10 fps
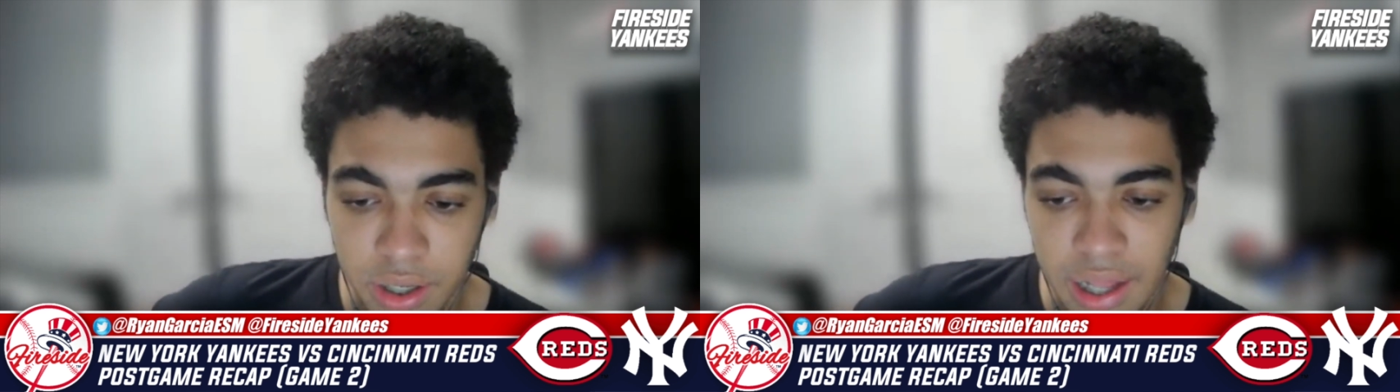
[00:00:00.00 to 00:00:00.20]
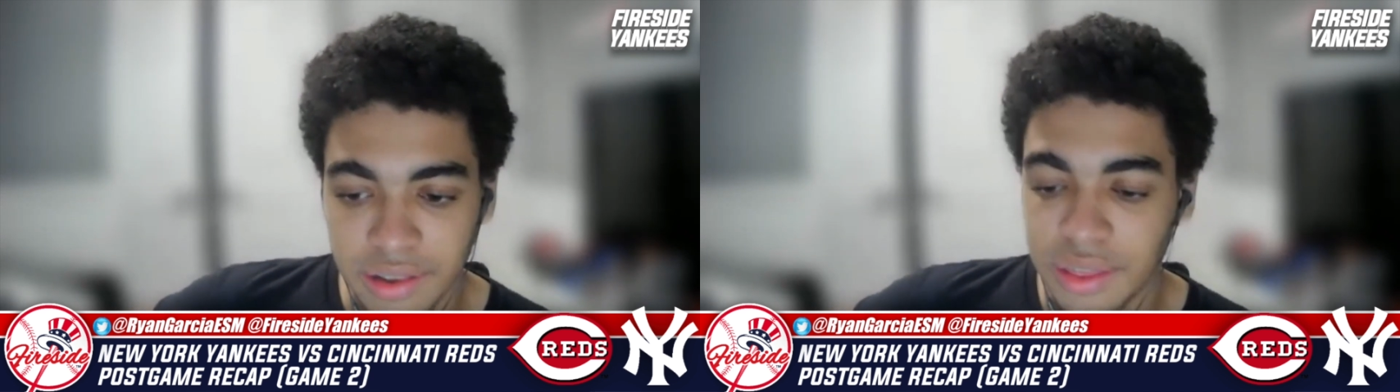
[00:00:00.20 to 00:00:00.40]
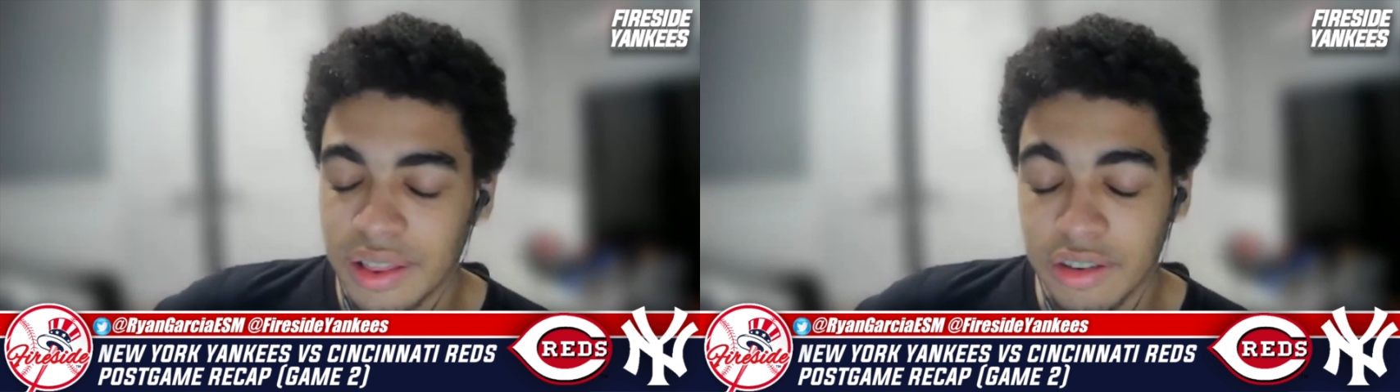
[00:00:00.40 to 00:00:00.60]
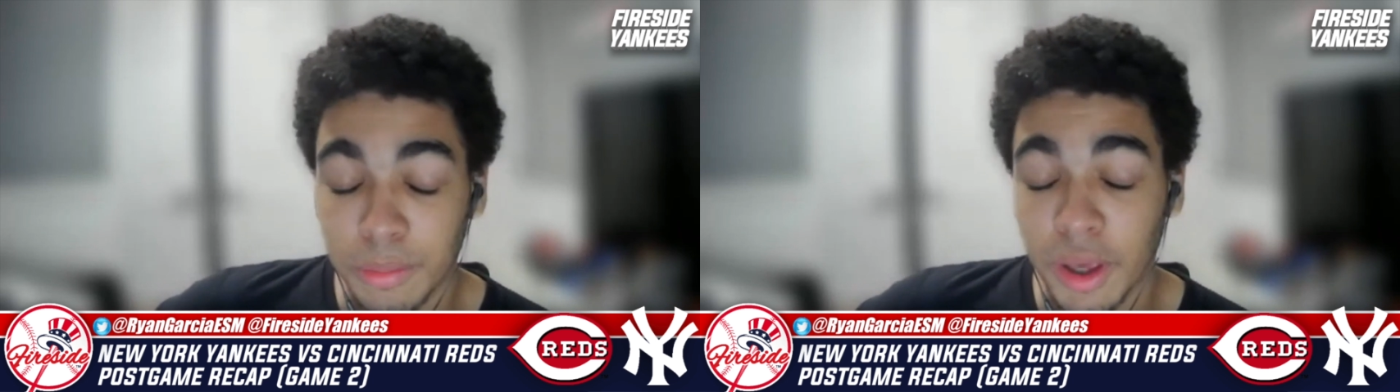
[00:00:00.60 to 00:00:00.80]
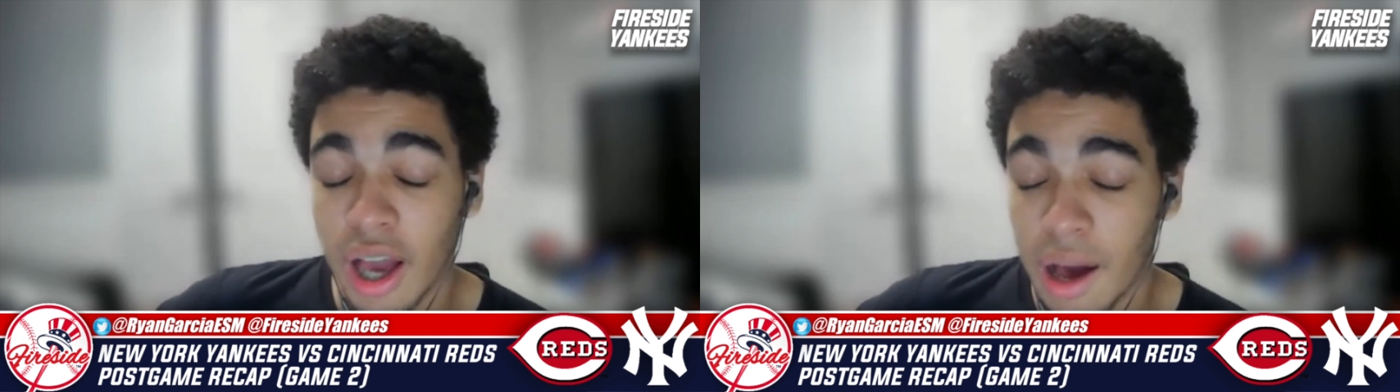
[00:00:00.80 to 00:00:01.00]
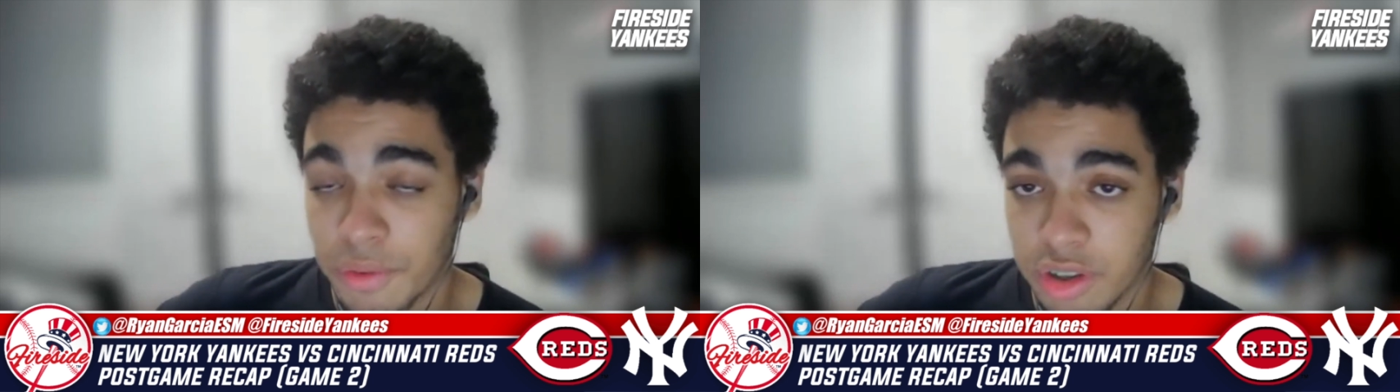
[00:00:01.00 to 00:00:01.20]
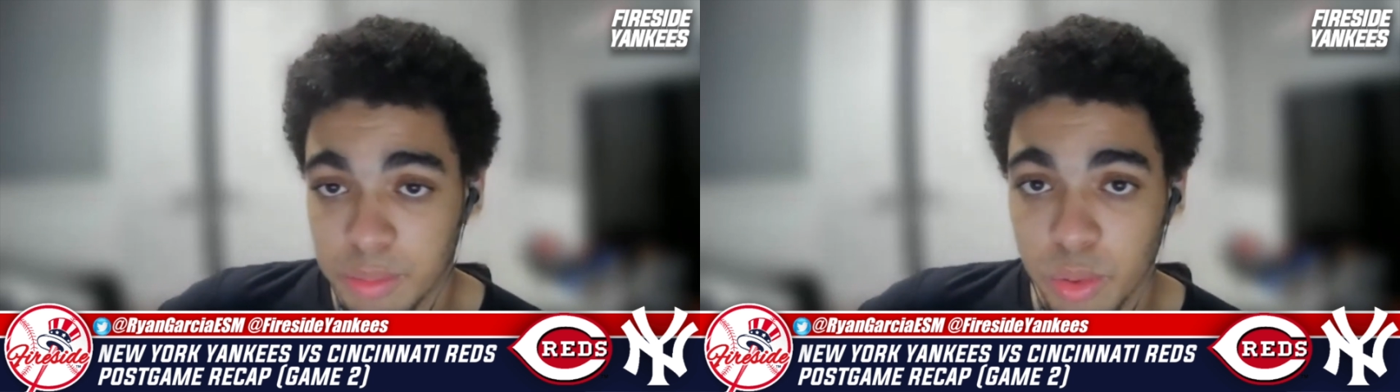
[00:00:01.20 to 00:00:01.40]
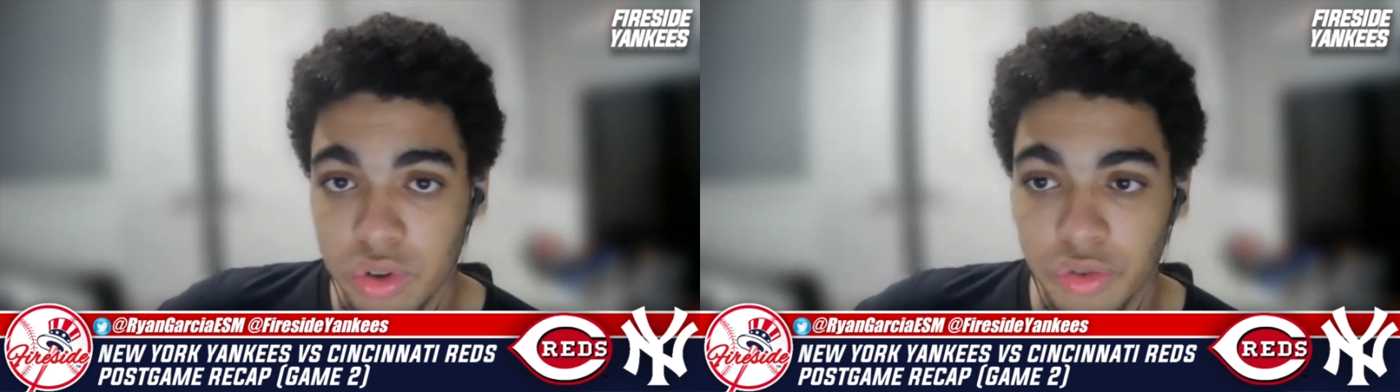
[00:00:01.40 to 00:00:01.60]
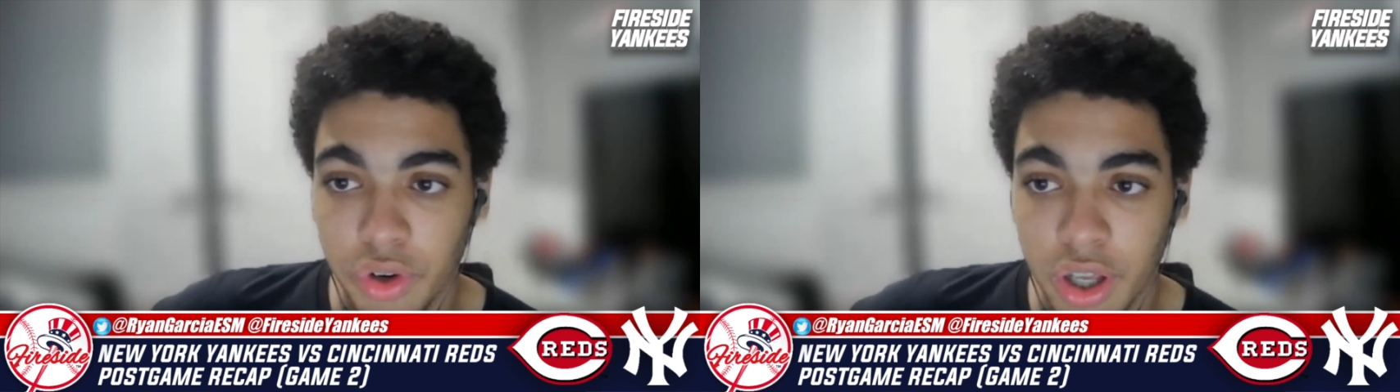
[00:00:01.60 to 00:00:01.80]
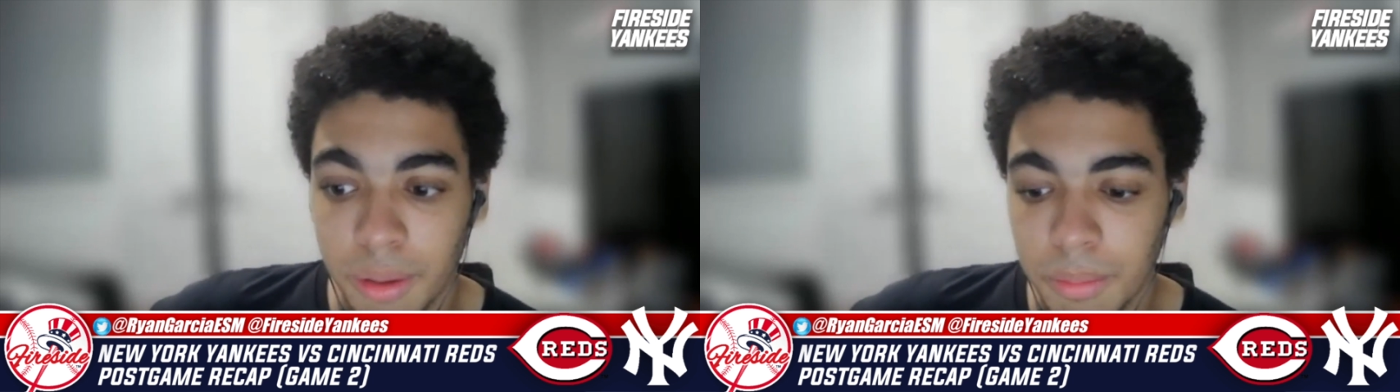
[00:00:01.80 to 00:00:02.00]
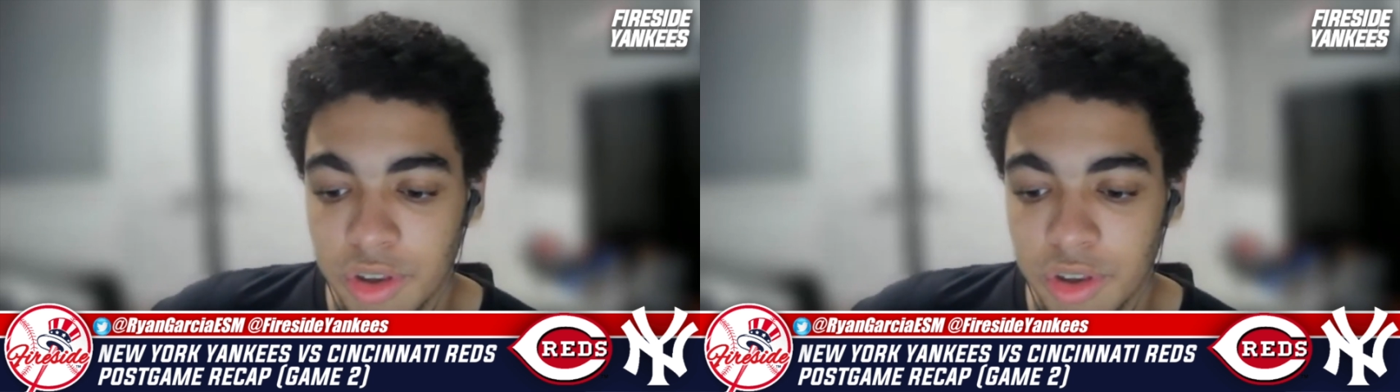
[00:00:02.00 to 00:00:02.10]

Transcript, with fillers: and that's I think that's a big confidence booster for him,